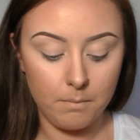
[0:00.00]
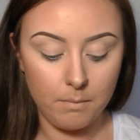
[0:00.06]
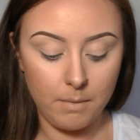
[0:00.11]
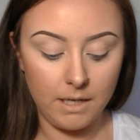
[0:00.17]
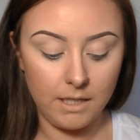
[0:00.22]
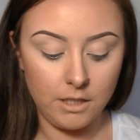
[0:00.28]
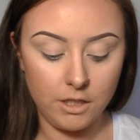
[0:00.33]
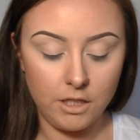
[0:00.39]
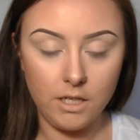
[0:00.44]

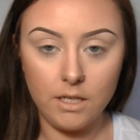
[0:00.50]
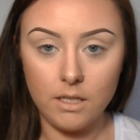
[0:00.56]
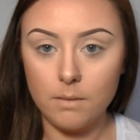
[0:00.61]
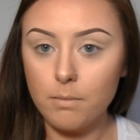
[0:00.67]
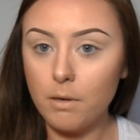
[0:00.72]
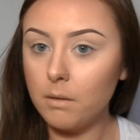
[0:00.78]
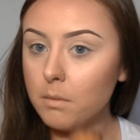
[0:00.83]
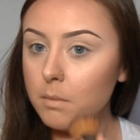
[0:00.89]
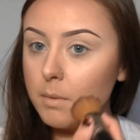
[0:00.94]
my cheeks,
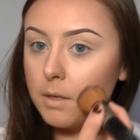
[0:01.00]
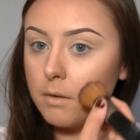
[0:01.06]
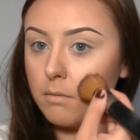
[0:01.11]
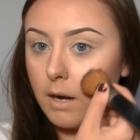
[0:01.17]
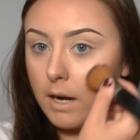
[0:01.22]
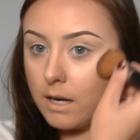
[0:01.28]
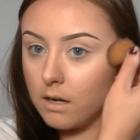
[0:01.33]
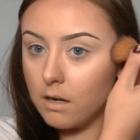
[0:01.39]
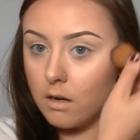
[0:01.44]
probably
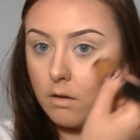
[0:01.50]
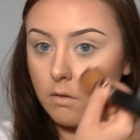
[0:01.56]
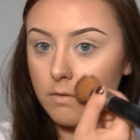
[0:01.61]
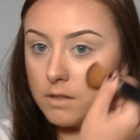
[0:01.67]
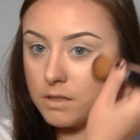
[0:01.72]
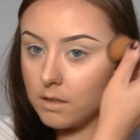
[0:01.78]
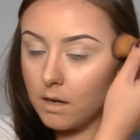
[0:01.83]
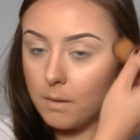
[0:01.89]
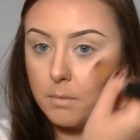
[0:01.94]
right
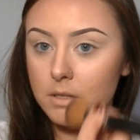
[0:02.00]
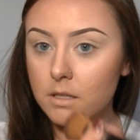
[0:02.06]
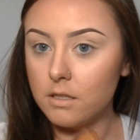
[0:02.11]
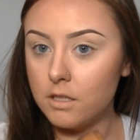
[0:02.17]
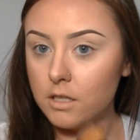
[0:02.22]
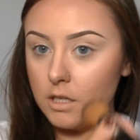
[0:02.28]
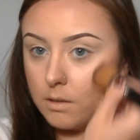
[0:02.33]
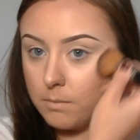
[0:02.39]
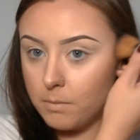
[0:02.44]
over top of the
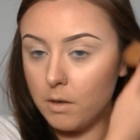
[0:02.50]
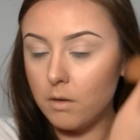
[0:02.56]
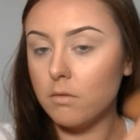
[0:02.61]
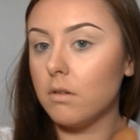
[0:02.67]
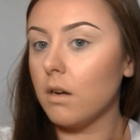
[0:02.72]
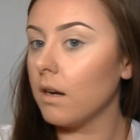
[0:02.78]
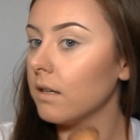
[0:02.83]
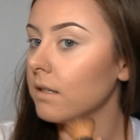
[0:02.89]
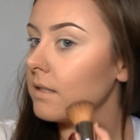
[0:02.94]

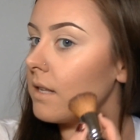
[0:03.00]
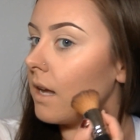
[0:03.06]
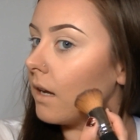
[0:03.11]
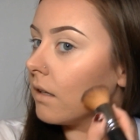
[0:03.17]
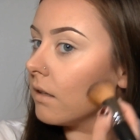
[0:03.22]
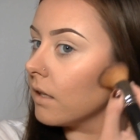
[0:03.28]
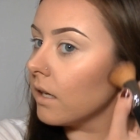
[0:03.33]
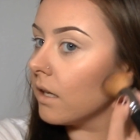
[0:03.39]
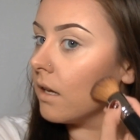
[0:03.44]
cheekbone, not
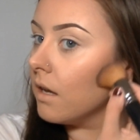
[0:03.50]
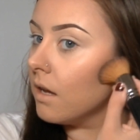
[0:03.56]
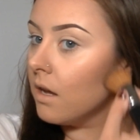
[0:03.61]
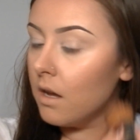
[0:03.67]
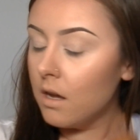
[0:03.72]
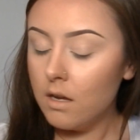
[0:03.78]
exactly,